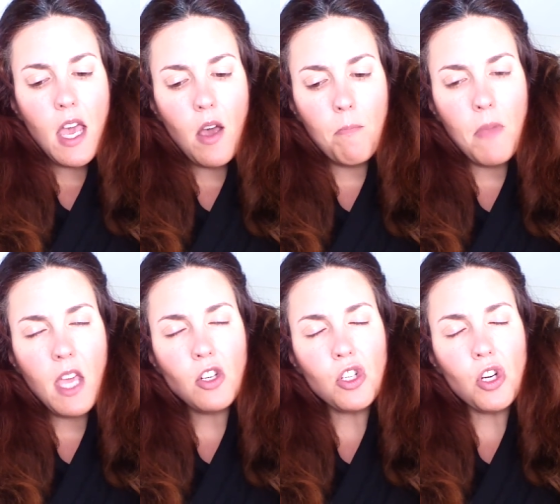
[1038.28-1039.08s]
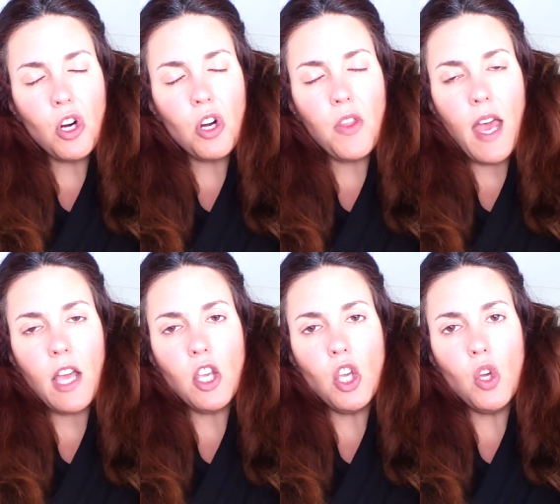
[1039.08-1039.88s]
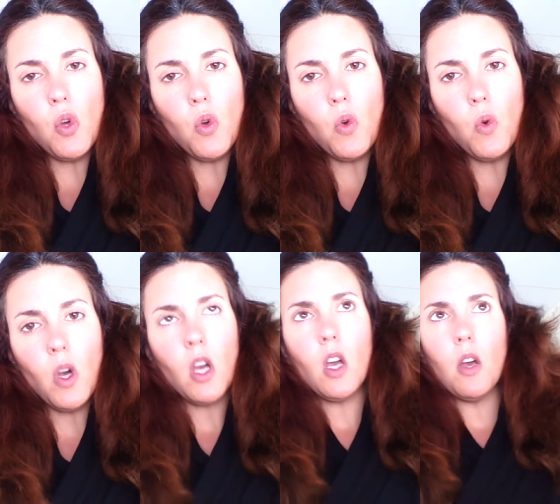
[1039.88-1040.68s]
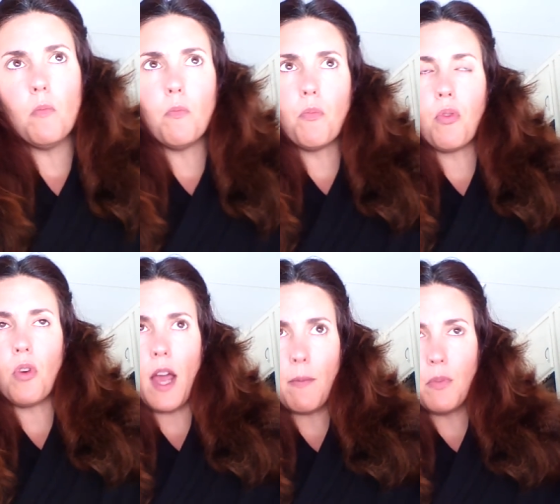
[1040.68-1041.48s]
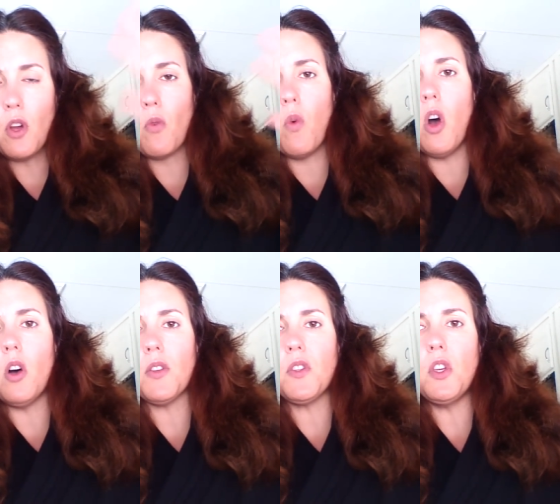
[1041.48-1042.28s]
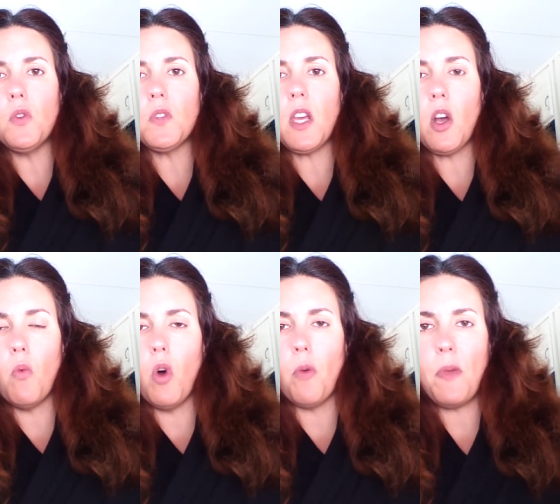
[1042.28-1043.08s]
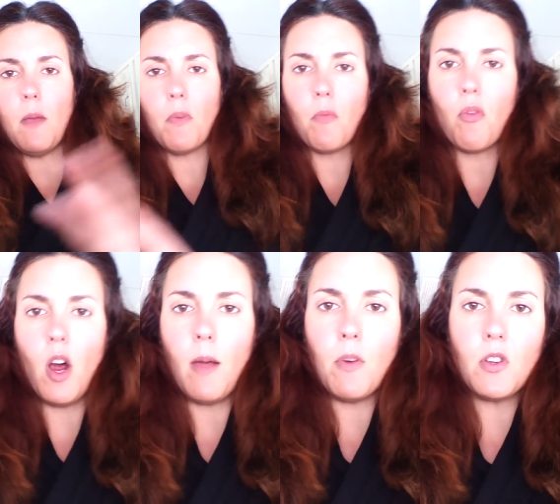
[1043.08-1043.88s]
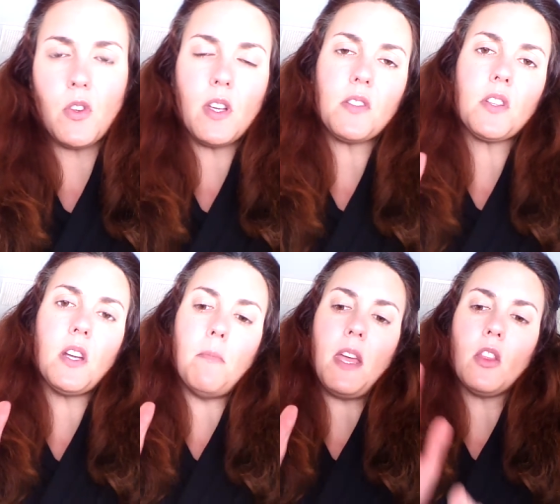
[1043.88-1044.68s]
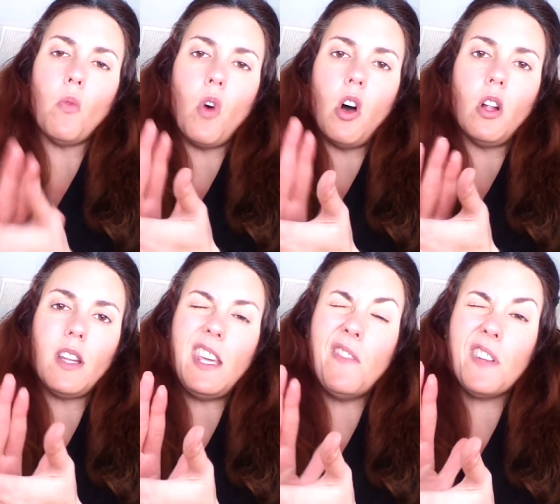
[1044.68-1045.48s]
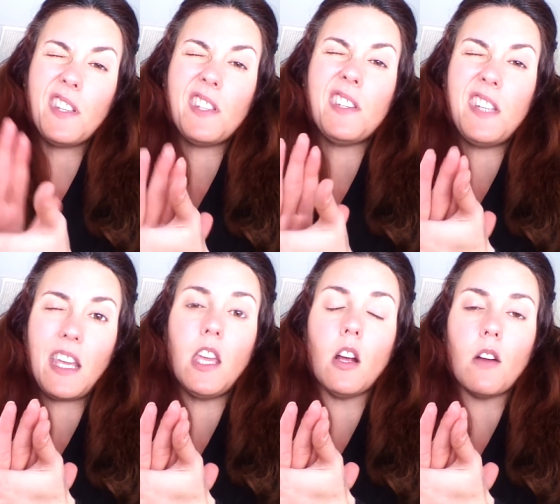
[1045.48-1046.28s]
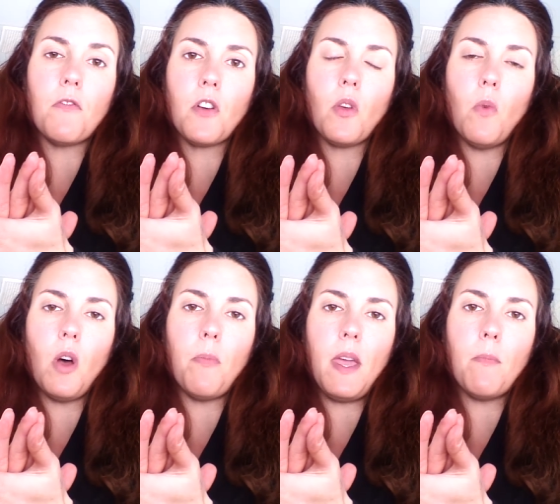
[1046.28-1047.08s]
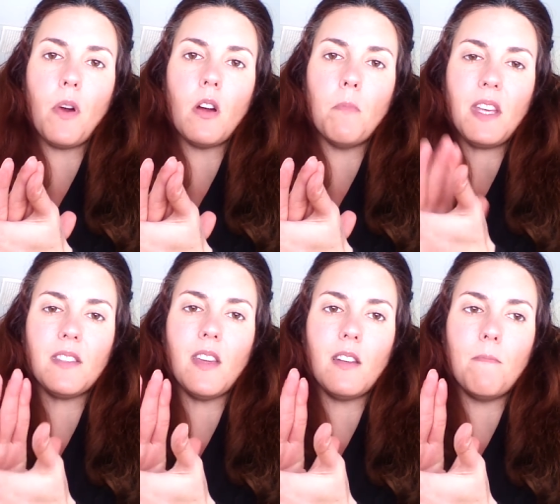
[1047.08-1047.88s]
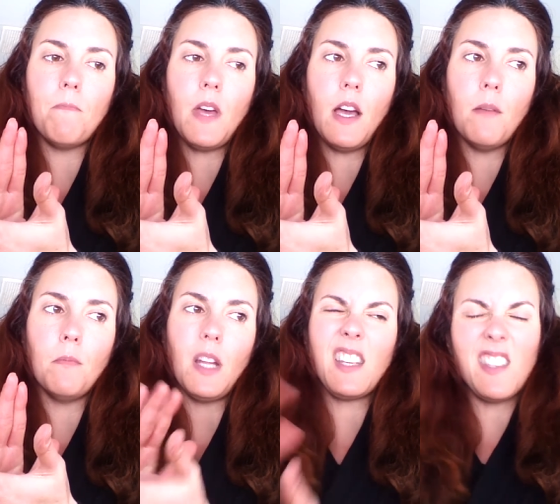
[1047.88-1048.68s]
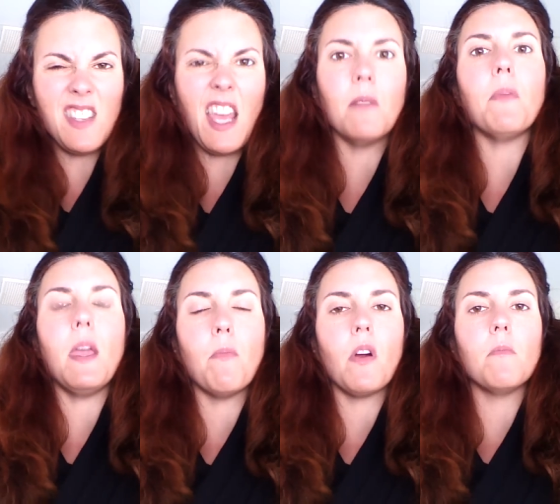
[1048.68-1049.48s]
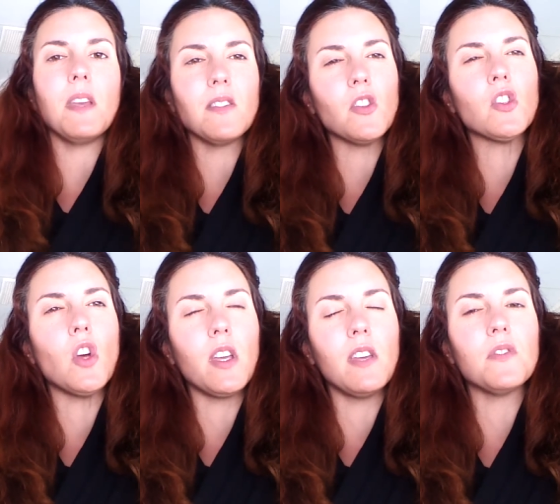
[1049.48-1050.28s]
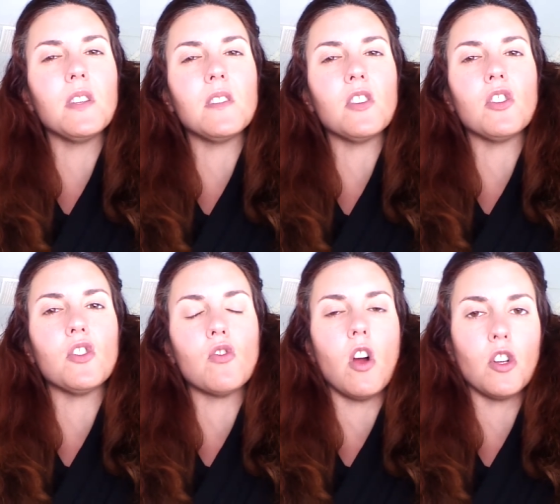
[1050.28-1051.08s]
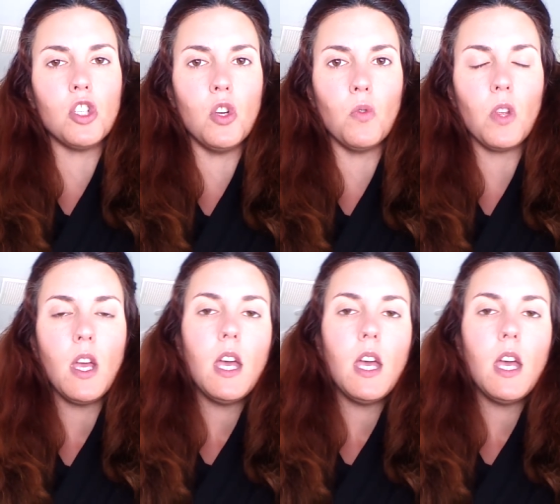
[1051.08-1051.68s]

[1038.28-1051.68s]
Make sure that you prep your walls using a wallpaper primer. So that's going to make the wall even stickier for the wallpaper. It makes it um, like sandpaper. It makes it so it gives it such a strong tooth.